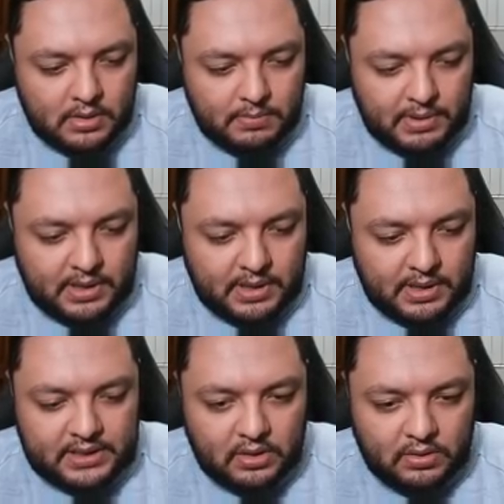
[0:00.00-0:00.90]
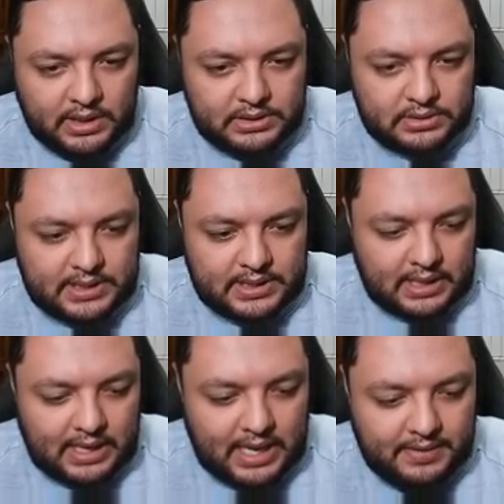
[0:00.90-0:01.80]
But if I don't, I just take a
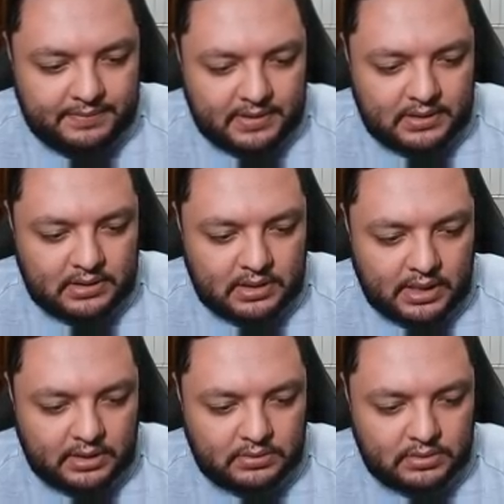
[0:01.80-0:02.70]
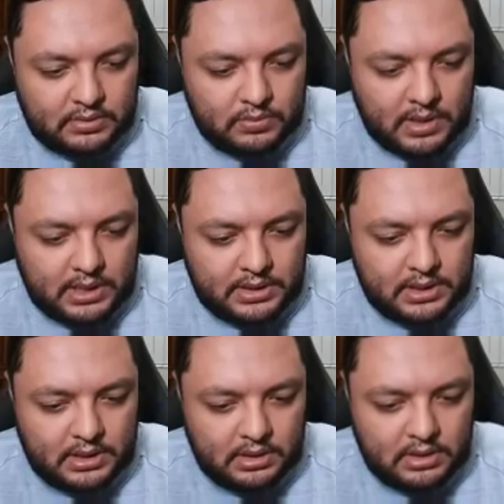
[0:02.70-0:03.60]
life and I don't do anything.